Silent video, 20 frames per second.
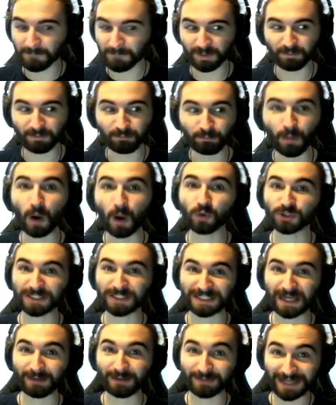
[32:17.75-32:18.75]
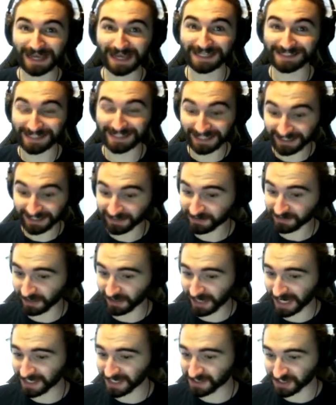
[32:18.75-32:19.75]
But mostly I'm guessing,
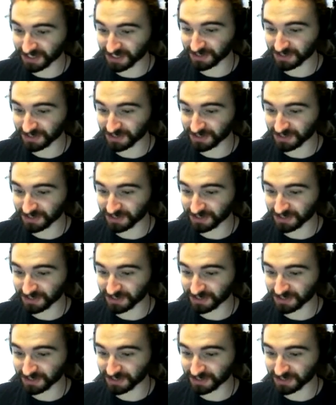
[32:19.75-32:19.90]
alright?